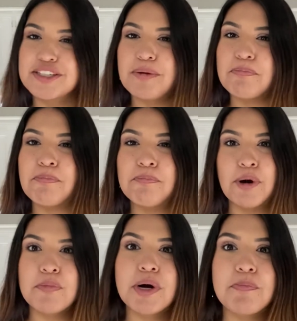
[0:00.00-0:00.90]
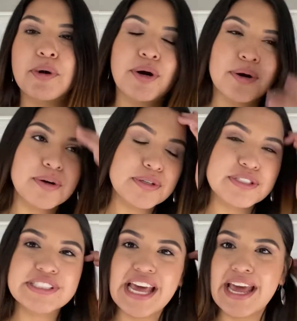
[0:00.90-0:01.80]
up boba pearls
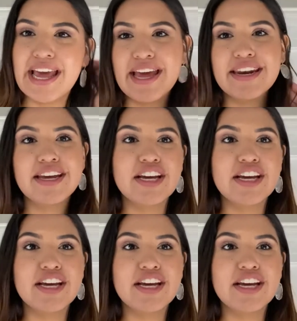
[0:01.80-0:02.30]
and